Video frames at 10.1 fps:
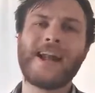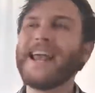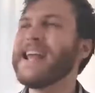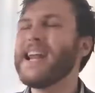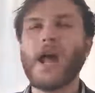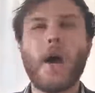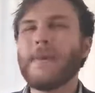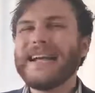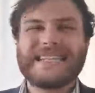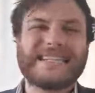Clean it
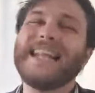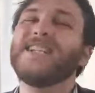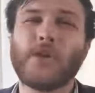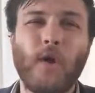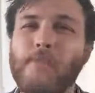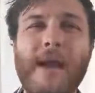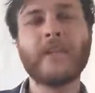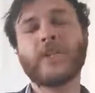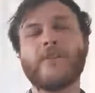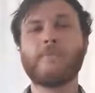up. Censor all
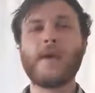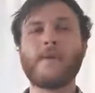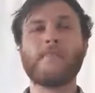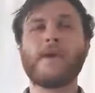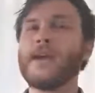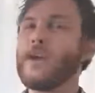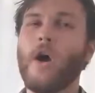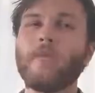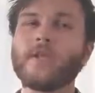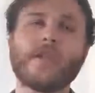mention of PPP and
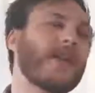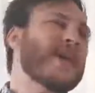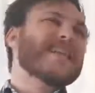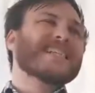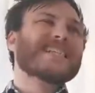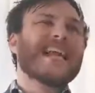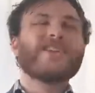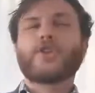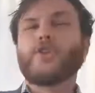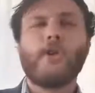Goblinson.
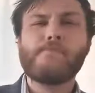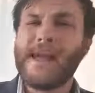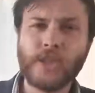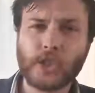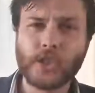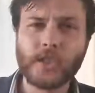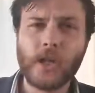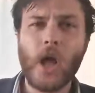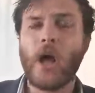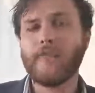Censor all
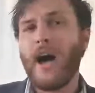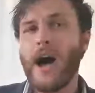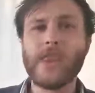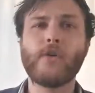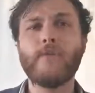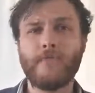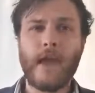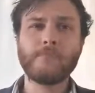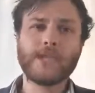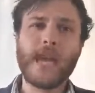mention of either of
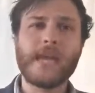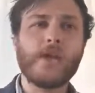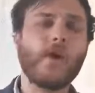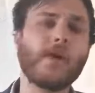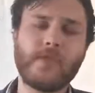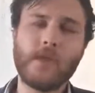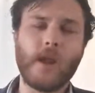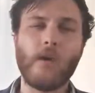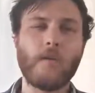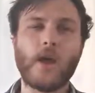them taking your,
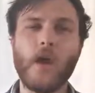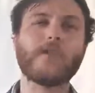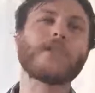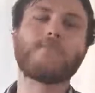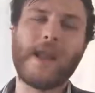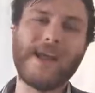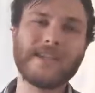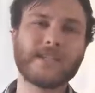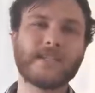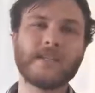you know, coach's
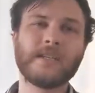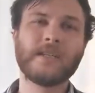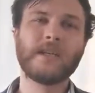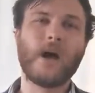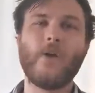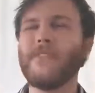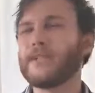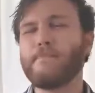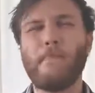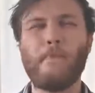place on this